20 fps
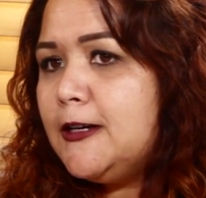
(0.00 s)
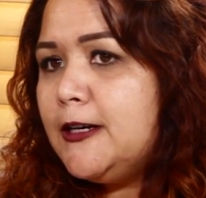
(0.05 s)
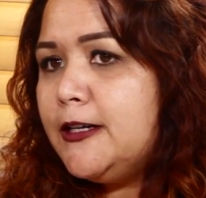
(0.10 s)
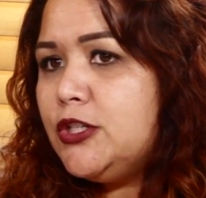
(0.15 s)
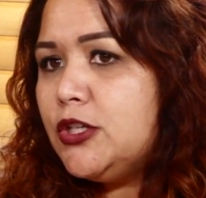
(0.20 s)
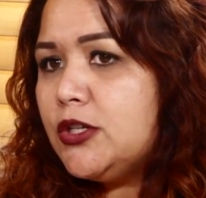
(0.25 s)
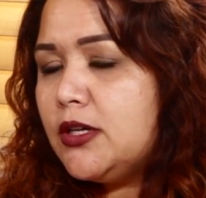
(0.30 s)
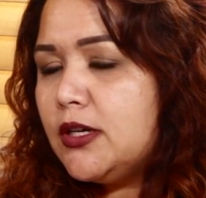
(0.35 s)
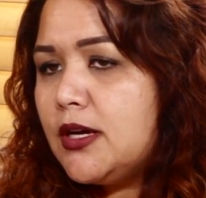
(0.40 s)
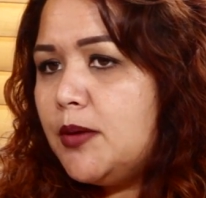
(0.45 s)
I
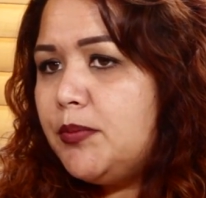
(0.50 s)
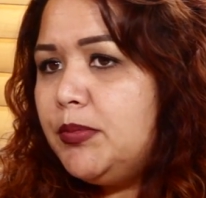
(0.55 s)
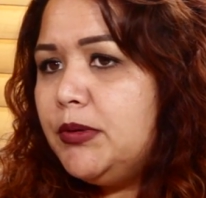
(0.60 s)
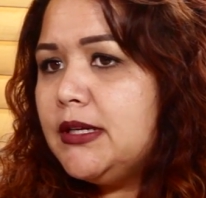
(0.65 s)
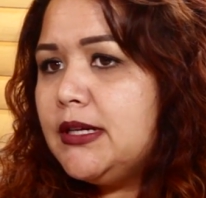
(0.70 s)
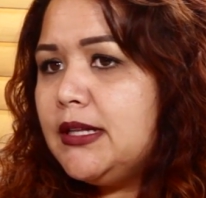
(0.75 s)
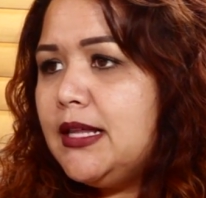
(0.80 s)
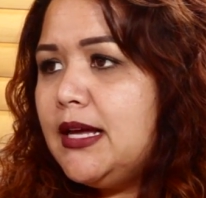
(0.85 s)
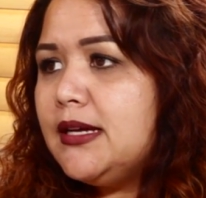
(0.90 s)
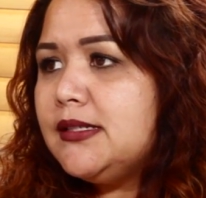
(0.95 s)
took a couple
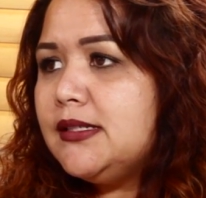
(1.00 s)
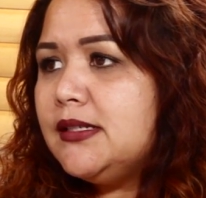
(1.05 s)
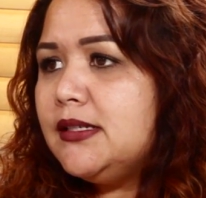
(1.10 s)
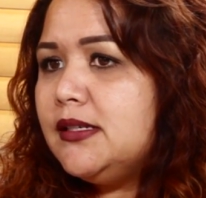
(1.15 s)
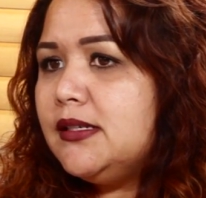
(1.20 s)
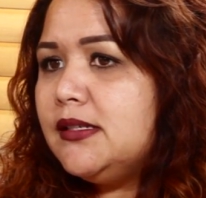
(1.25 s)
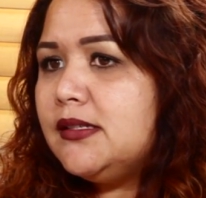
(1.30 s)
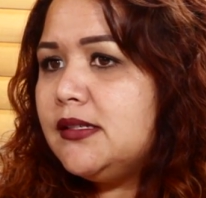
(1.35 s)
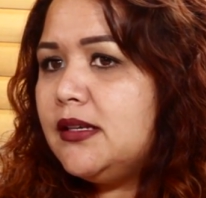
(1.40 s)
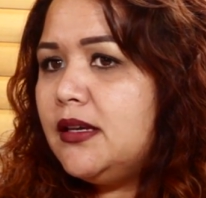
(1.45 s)
of
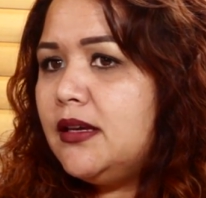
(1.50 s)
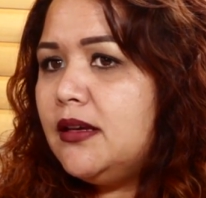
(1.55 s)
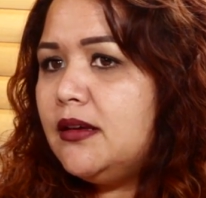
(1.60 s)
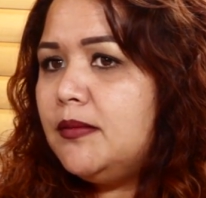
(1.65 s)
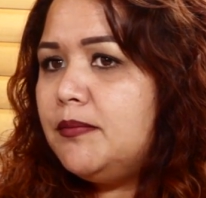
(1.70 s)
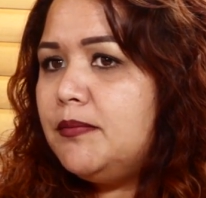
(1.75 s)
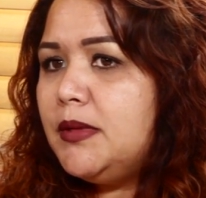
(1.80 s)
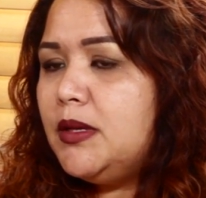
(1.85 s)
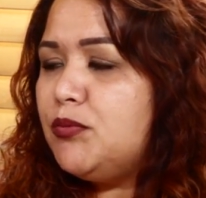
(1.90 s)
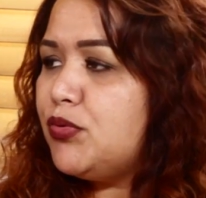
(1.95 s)
classes
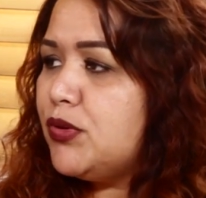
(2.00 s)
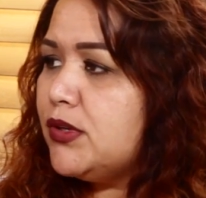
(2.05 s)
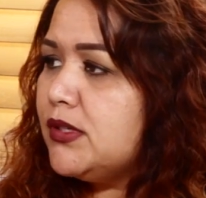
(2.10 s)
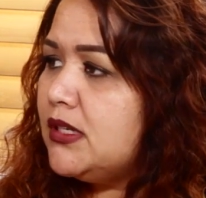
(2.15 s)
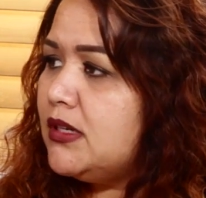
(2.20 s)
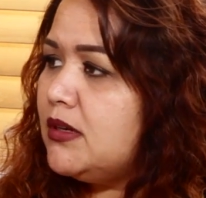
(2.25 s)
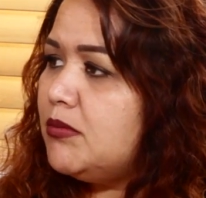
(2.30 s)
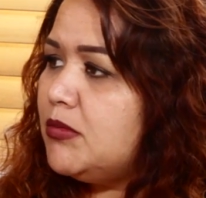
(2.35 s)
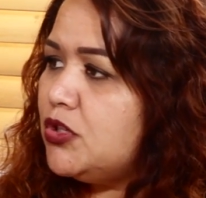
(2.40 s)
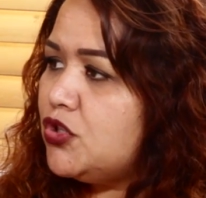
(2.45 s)
um, in
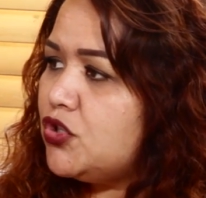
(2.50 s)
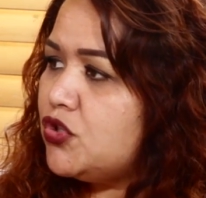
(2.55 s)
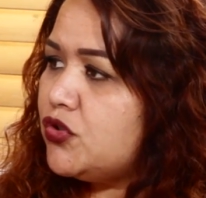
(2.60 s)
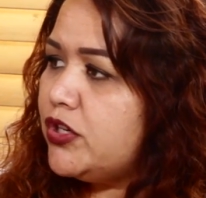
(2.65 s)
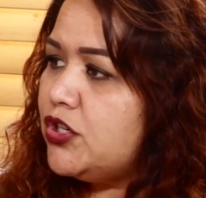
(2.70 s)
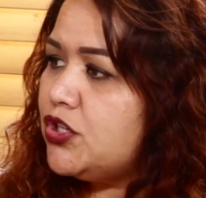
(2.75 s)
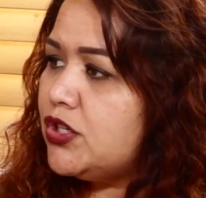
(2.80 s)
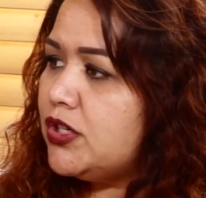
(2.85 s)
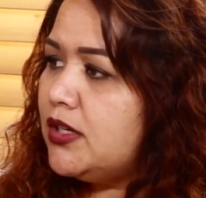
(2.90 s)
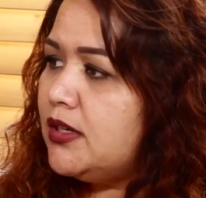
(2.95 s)
prison
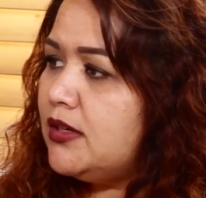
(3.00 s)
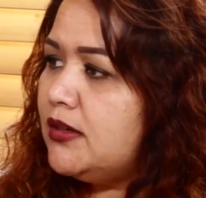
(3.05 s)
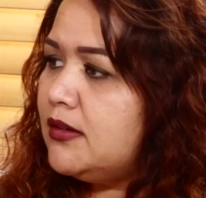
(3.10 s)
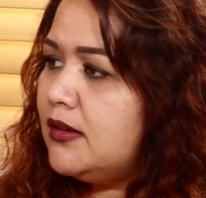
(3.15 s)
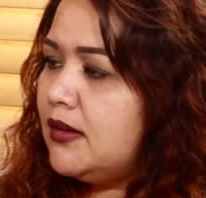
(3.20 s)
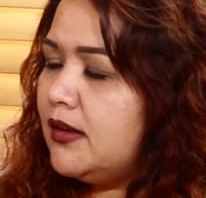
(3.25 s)
administration.